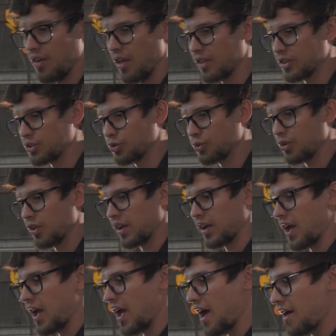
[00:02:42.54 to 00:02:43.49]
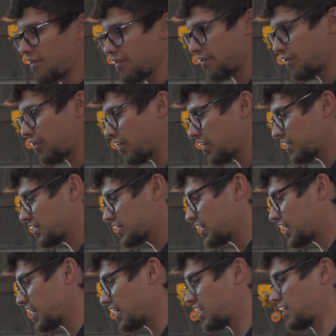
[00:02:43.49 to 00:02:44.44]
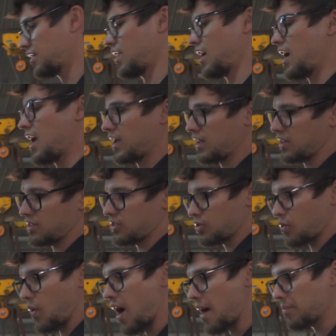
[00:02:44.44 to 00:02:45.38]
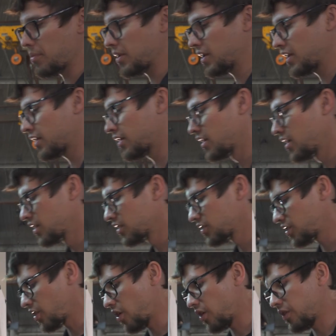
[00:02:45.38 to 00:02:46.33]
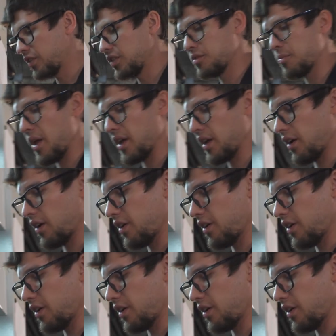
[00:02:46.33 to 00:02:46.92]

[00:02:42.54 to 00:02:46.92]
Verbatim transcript: other tooling I have for this thing that I can swap in. So these make it